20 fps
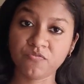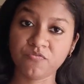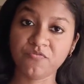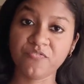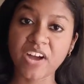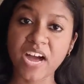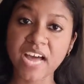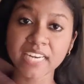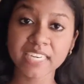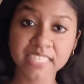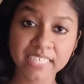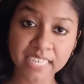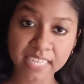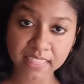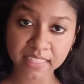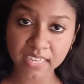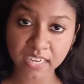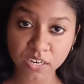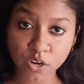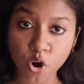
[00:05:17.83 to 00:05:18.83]

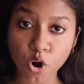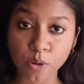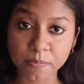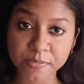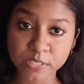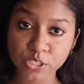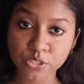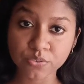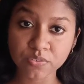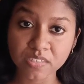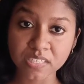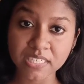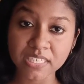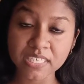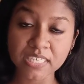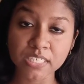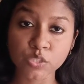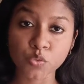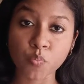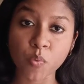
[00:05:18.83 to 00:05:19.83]
validate that
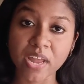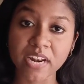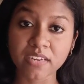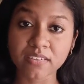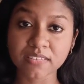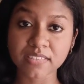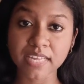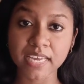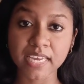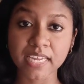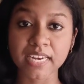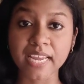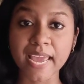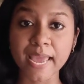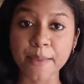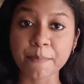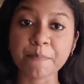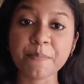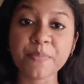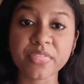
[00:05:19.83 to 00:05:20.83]
opportunity, as well as they can
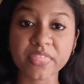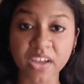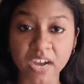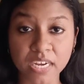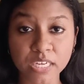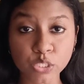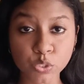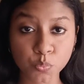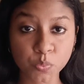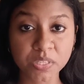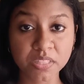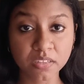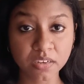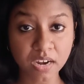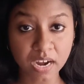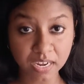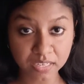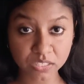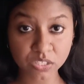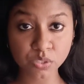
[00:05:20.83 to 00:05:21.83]
empathize with the
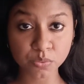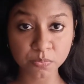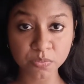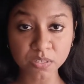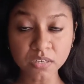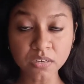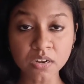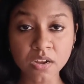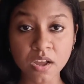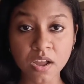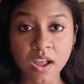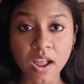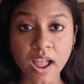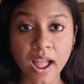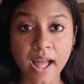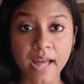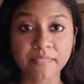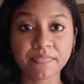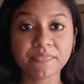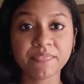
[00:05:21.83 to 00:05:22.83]
customer,
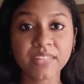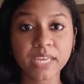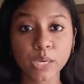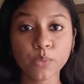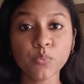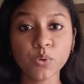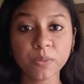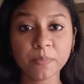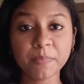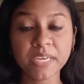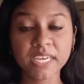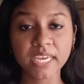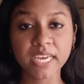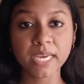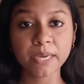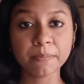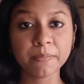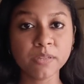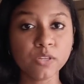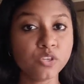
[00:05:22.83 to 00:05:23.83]
and they would
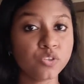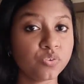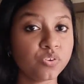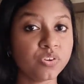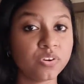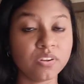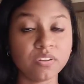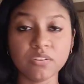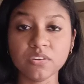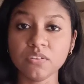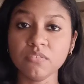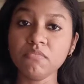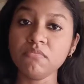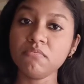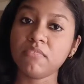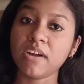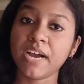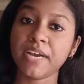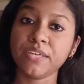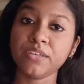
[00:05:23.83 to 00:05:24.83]
be able to,
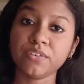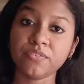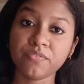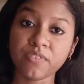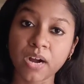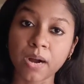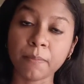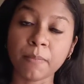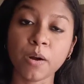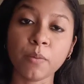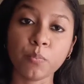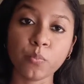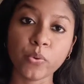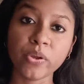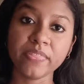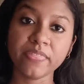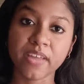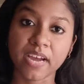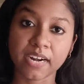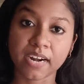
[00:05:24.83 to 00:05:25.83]
kind of come up
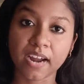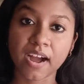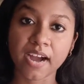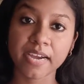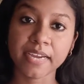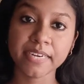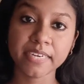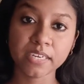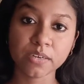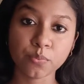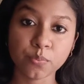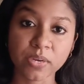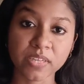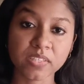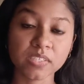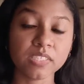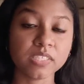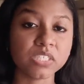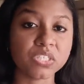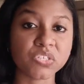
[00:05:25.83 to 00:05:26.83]
with that idea
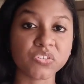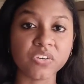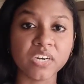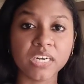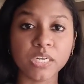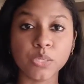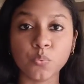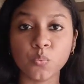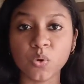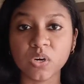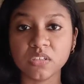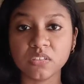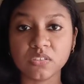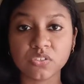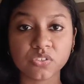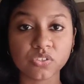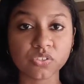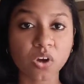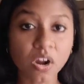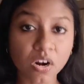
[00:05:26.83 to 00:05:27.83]
whether it's really worth
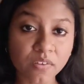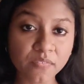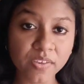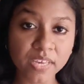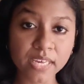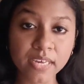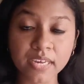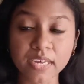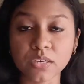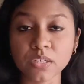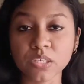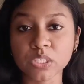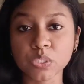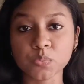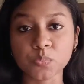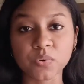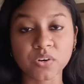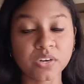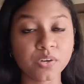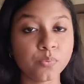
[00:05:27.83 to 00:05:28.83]
solving, and
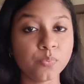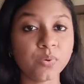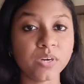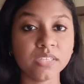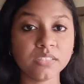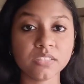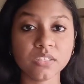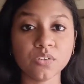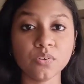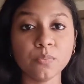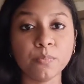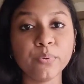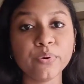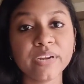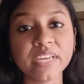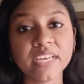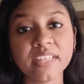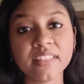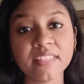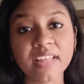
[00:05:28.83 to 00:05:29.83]
it's really worth,
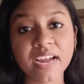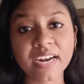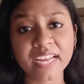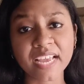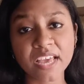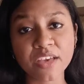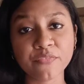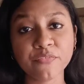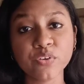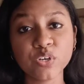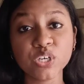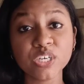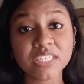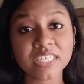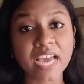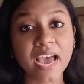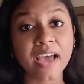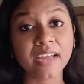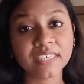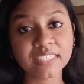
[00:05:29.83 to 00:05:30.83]
putting in that effort
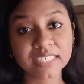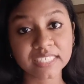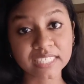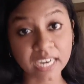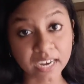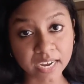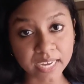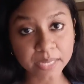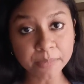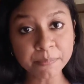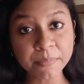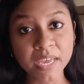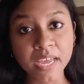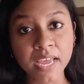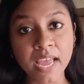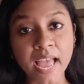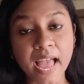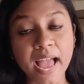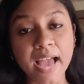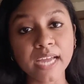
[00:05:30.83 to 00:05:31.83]
and time,
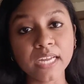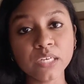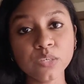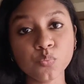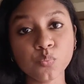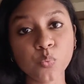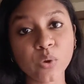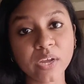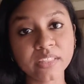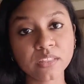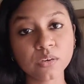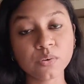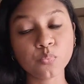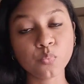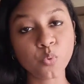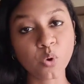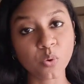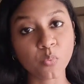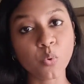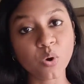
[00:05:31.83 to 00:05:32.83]
and whether
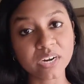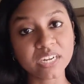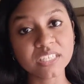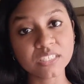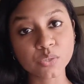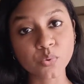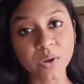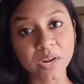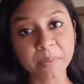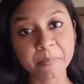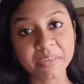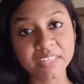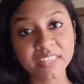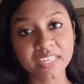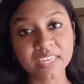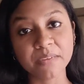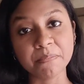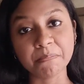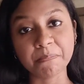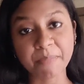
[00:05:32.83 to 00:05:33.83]
what is going to be
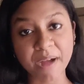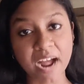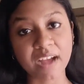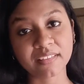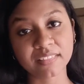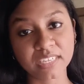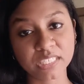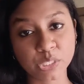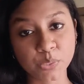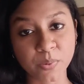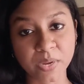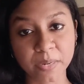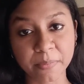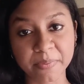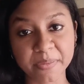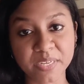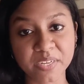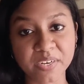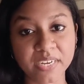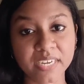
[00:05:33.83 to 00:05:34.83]
the impact that's going to
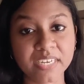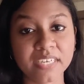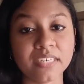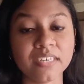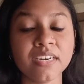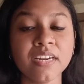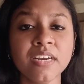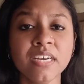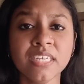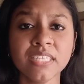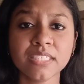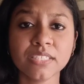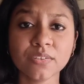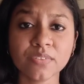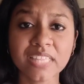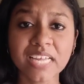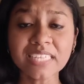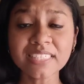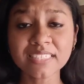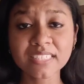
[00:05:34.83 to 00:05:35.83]
be created.
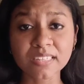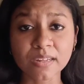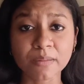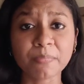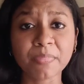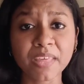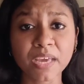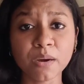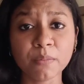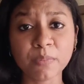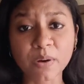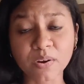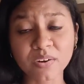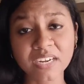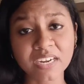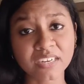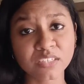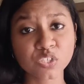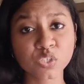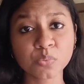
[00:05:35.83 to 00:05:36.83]
So that's something
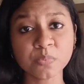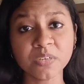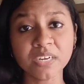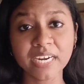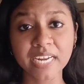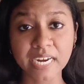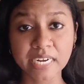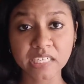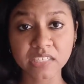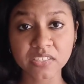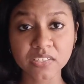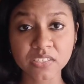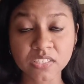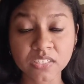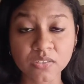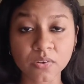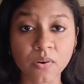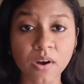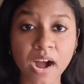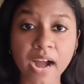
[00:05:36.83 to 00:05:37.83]
about customer letters.
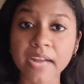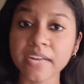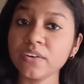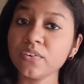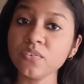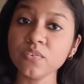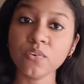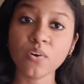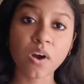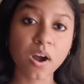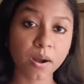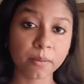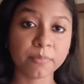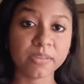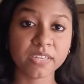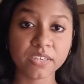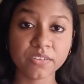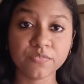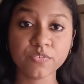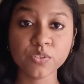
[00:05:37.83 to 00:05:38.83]
So I don't know how
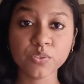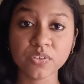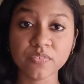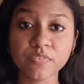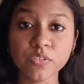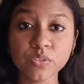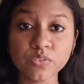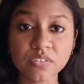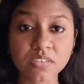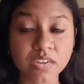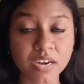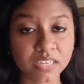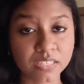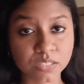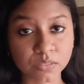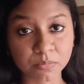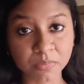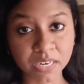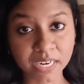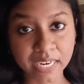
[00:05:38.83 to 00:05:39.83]
many of you have used
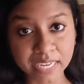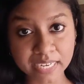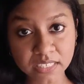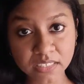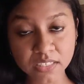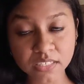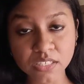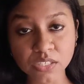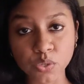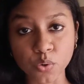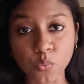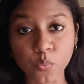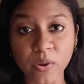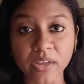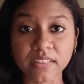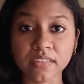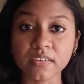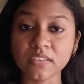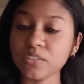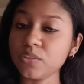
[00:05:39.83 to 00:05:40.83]
customer letters, or
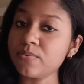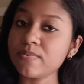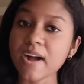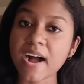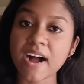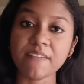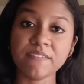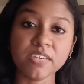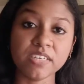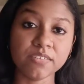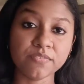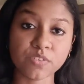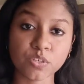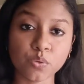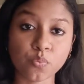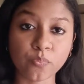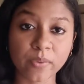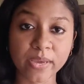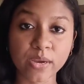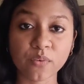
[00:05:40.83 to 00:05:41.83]
whether you have a
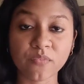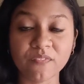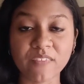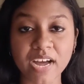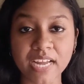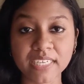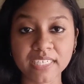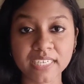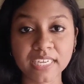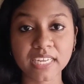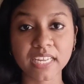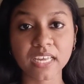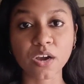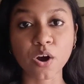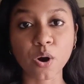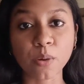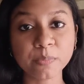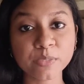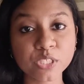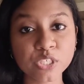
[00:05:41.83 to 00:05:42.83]
different way of validating
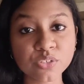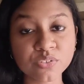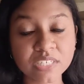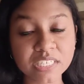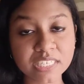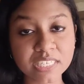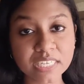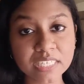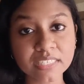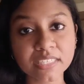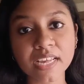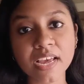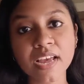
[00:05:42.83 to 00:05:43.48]
opportunities.